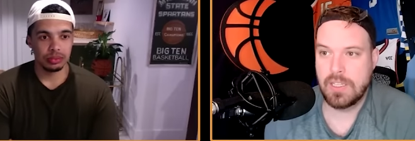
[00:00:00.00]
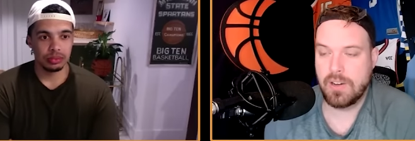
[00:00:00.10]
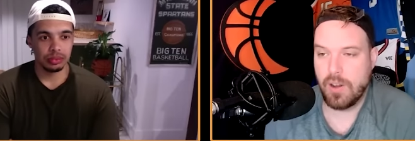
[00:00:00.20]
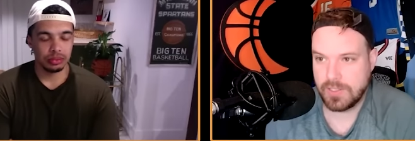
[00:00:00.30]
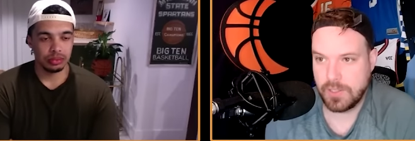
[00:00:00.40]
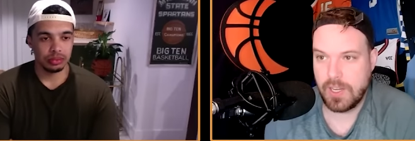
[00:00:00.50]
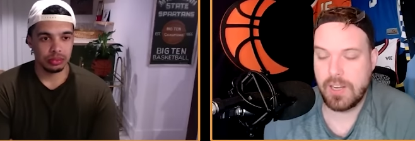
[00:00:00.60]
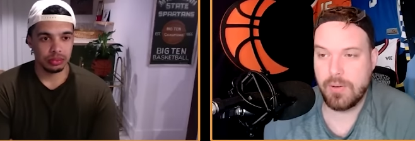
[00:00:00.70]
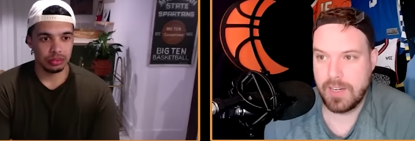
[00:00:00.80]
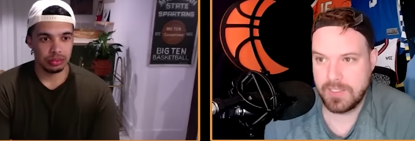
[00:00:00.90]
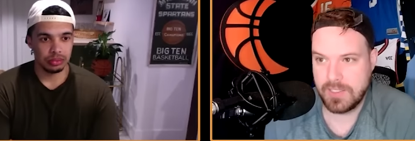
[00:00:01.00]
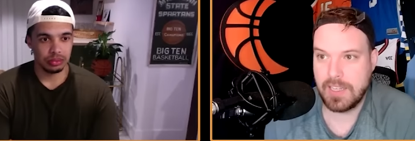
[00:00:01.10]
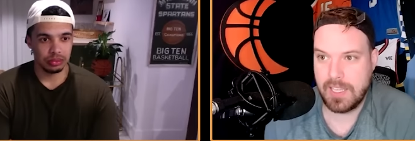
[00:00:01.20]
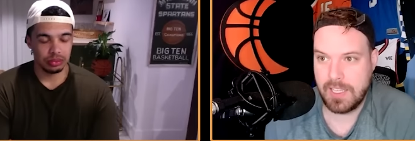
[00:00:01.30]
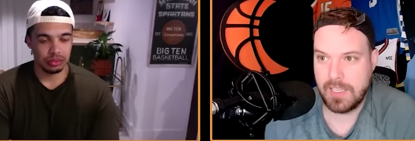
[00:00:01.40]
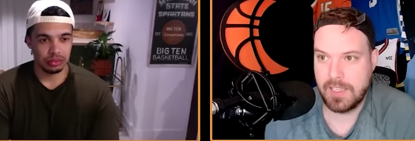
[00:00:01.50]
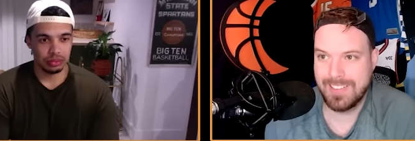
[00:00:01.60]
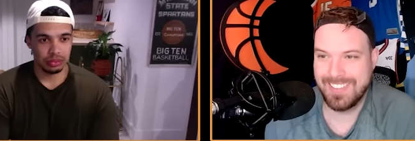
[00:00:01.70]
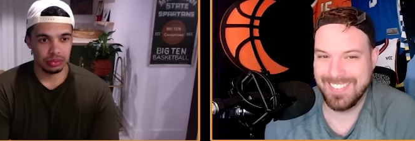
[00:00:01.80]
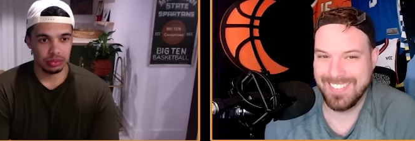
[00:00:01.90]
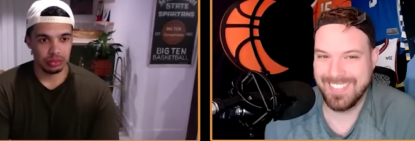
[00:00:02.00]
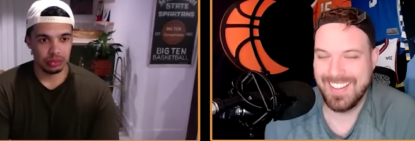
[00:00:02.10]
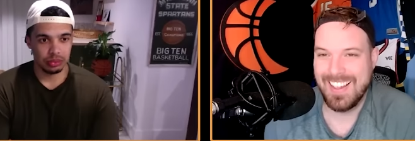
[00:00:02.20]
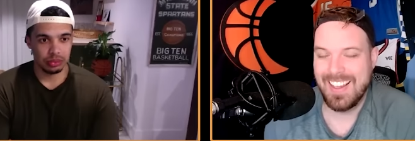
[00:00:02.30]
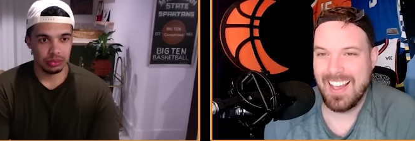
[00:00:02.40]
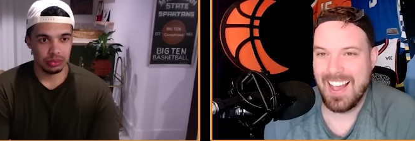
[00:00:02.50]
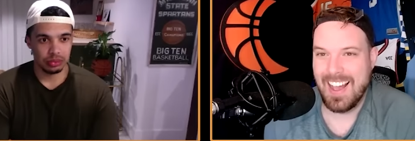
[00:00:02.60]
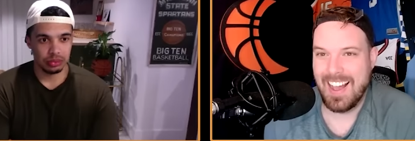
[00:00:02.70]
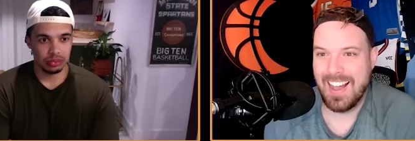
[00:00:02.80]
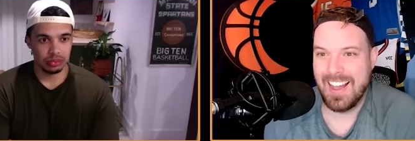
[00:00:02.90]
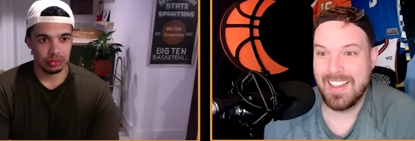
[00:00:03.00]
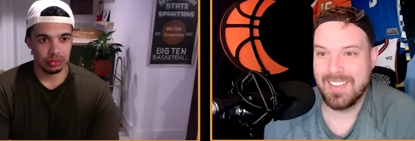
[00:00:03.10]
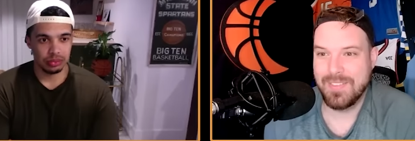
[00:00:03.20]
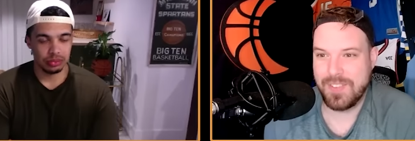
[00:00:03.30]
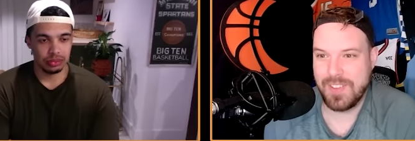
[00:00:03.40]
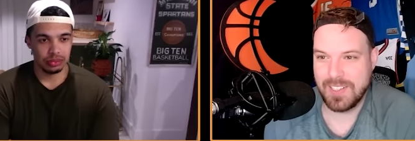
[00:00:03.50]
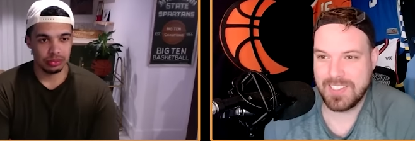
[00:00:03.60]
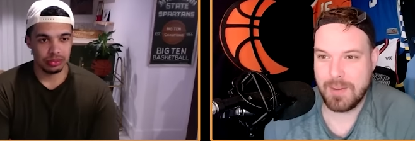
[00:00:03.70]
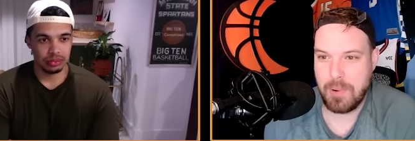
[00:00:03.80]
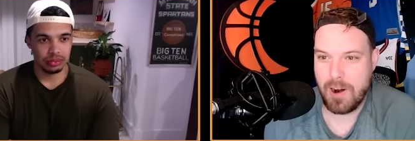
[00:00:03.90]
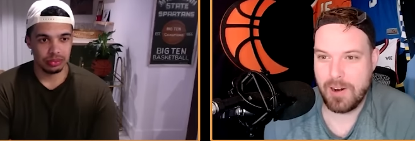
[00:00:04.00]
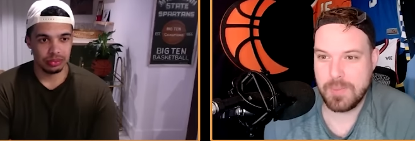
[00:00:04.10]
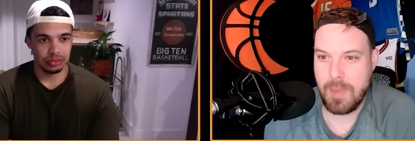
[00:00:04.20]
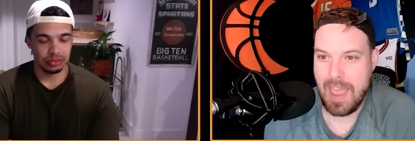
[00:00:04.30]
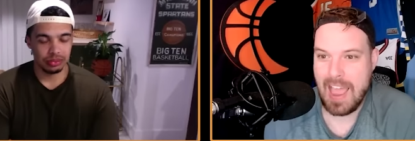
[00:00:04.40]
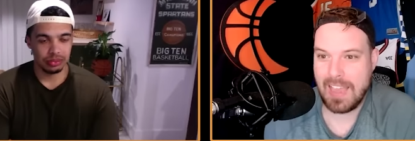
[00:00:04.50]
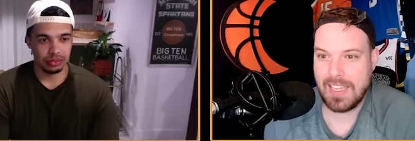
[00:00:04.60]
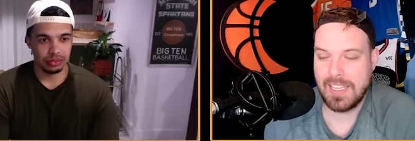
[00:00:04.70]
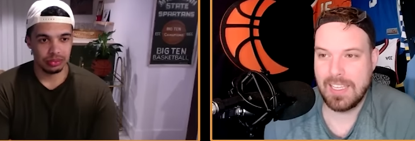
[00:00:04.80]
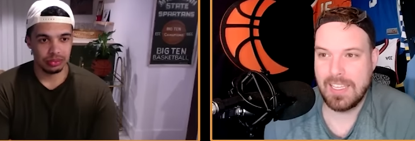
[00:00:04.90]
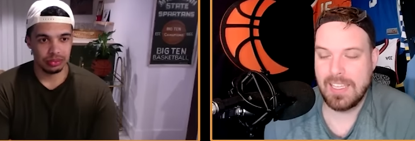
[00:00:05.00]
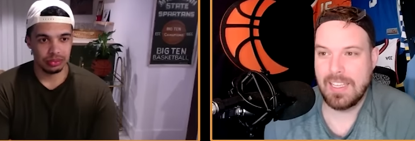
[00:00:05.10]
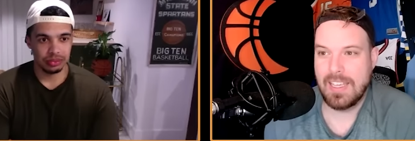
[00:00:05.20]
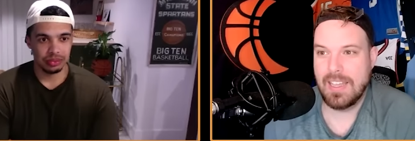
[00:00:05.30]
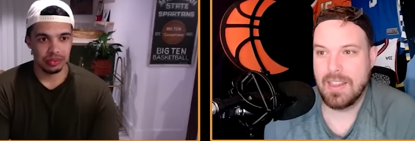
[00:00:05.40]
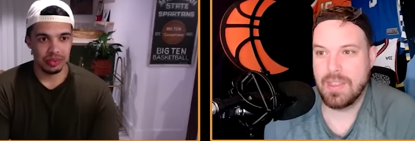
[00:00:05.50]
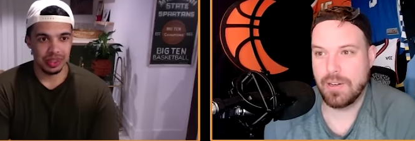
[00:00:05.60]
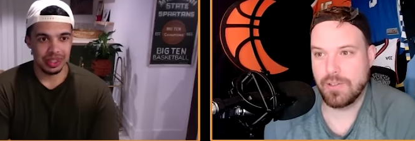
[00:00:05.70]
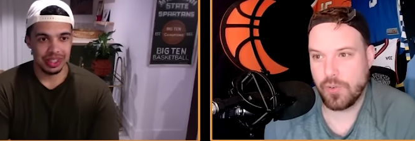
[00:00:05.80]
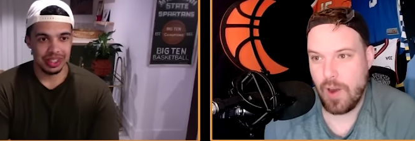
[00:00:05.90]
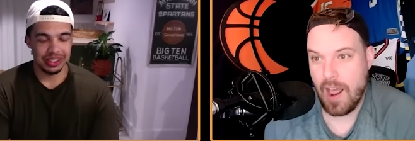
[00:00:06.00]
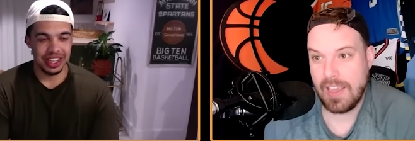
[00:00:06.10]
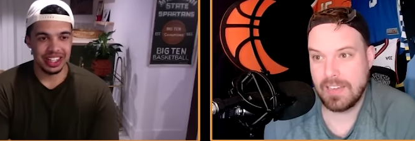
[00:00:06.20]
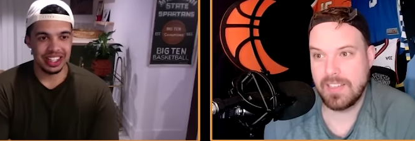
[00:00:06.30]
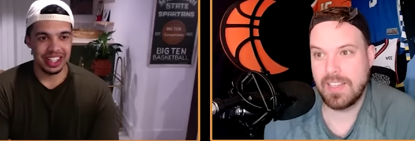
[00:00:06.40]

Speaker 1: They're also getting rid of Zed Key. Felix Akpara is back. They're trying to